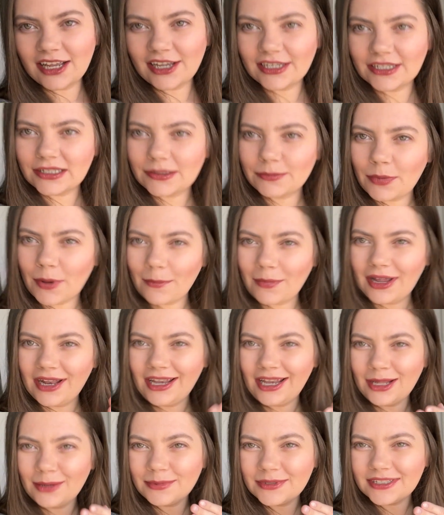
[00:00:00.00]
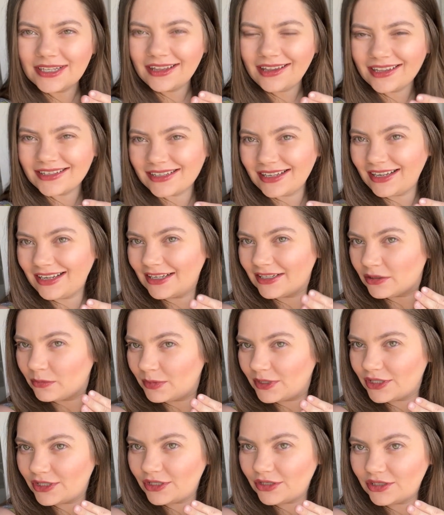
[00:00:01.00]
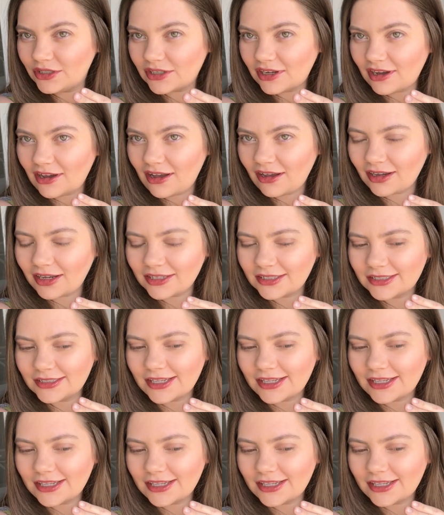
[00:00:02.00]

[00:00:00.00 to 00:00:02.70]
nice, but my lipstick is a little bit too dark,